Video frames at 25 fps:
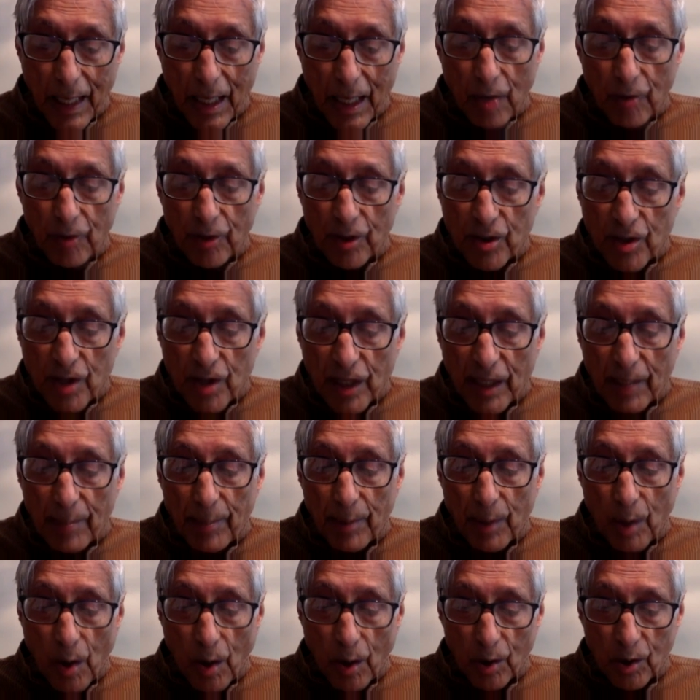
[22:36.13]
originally
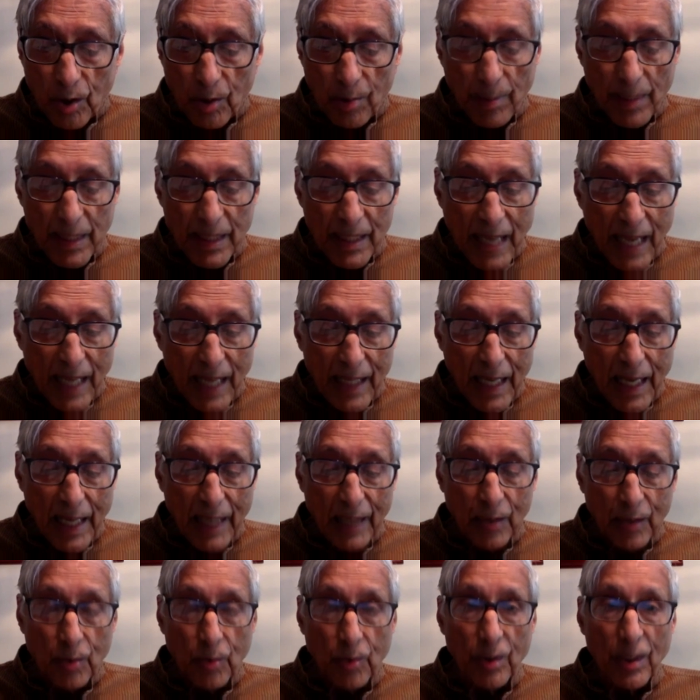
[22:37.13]
belonged to Batala
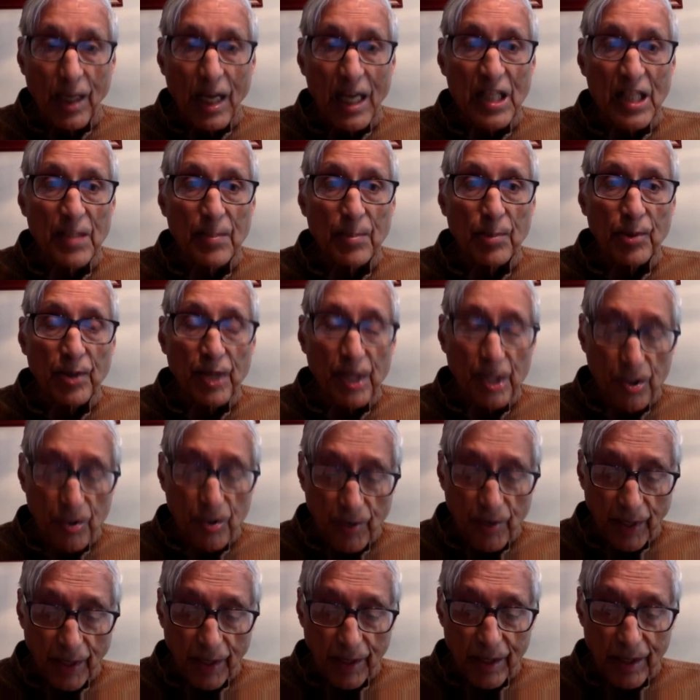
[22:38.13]
in Gurdaspur
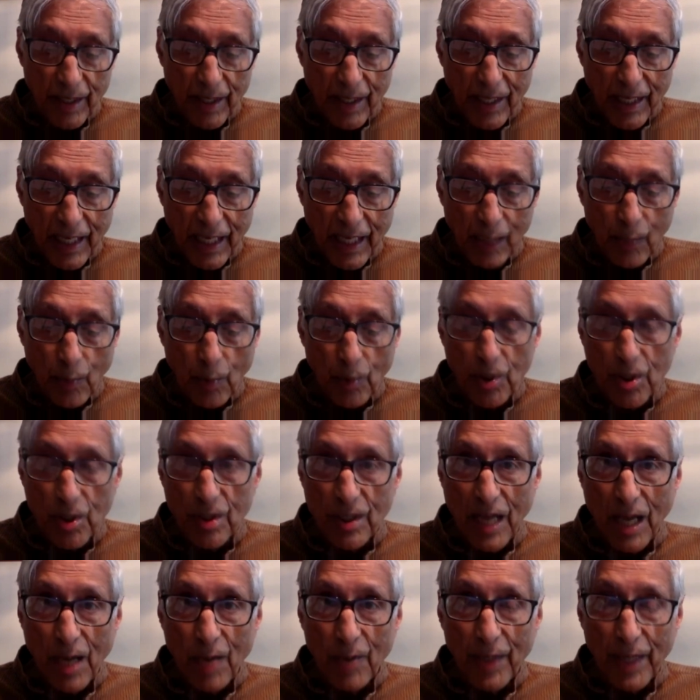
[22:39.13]
district in what
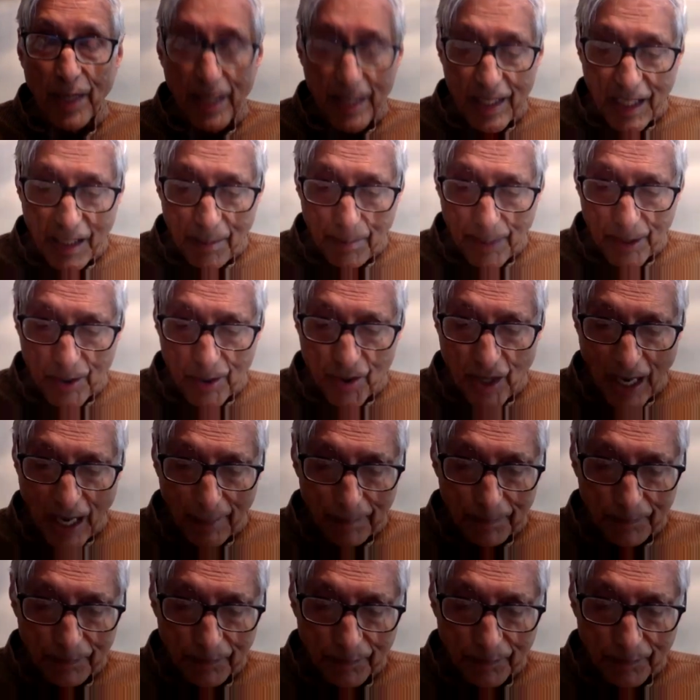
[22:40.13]
is now Indian Punjab.